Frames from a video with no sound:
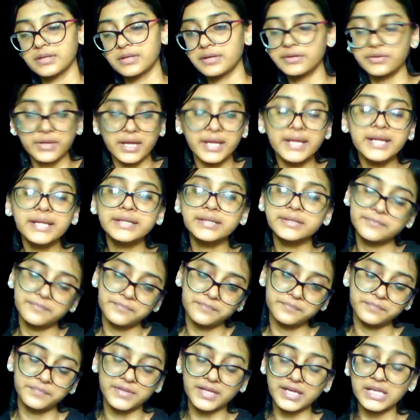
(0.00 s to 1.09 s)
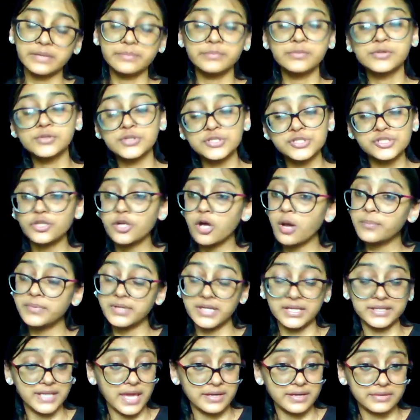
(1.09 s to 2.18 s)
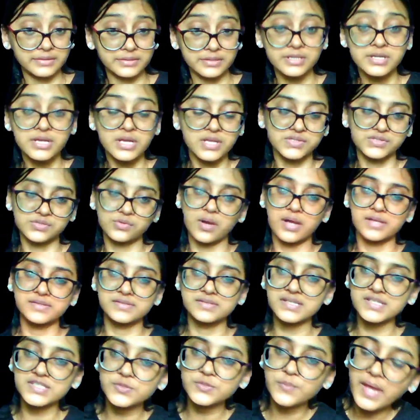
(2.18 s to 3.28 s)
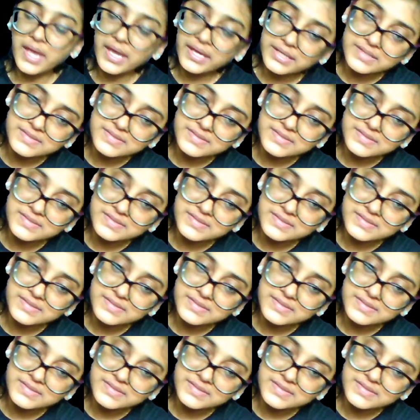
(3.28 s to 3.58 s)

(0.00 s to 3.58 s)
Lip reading: right? They are able to show dominant character. So answer is very